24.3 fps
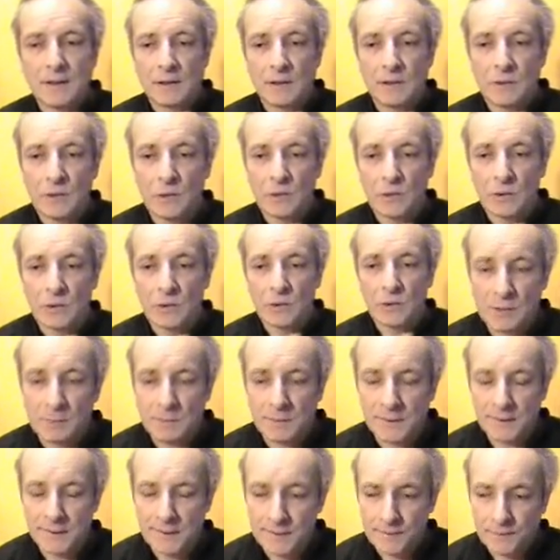Hindu
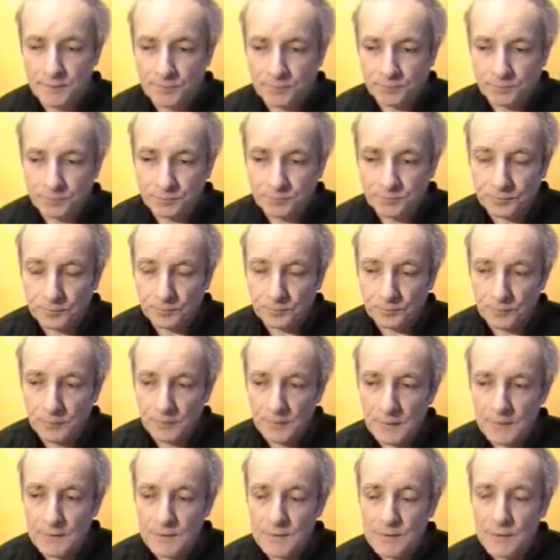ceremonies.
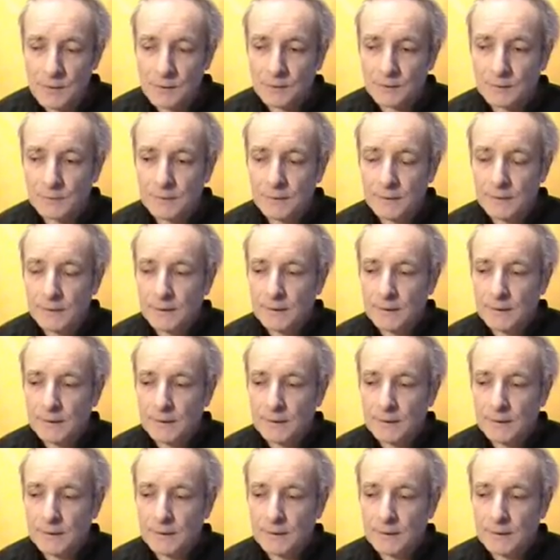So